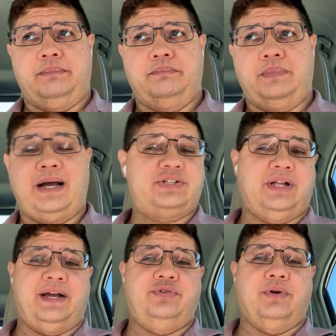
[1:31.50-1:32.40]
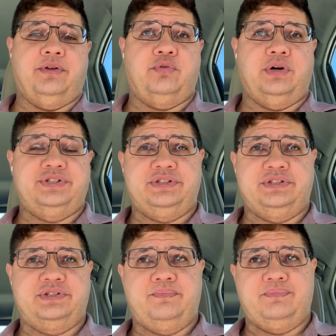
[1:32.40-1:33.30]
actually I had 2 other
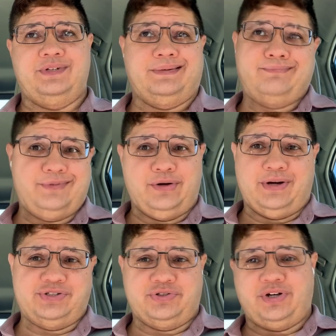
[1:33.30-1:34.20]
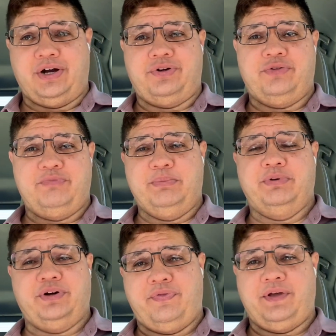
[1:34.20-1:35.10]
questions that, as you're talking to the people
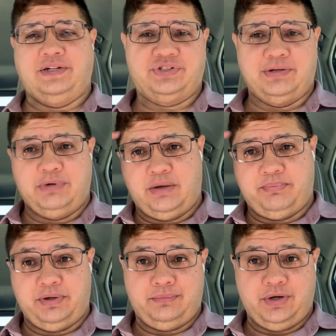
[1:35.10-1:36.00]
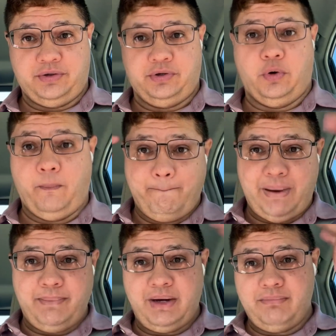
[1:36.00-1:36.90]
here, things come up and, you go
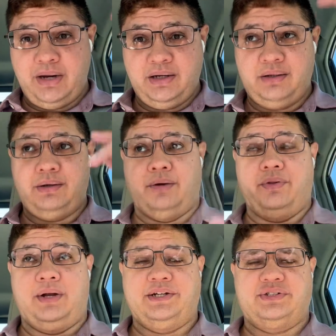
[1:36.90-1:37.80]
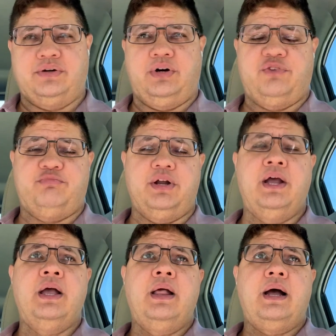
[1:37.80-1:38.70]
bing, bing, bing, the lights go off. But
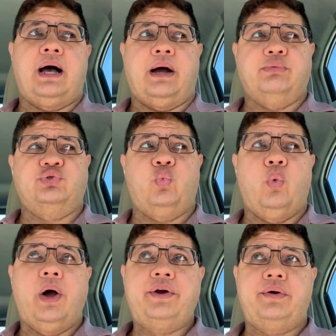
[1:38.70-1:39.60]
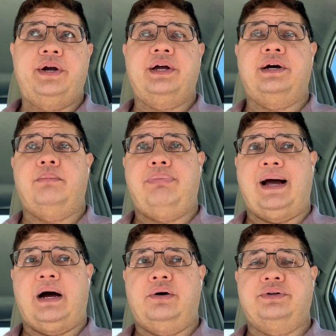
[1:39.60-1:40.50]
I was wondering
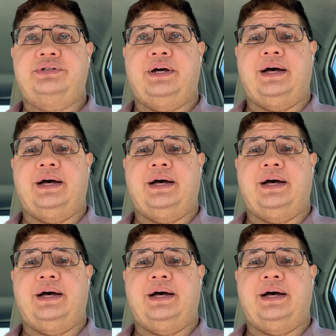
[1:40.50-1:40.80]
about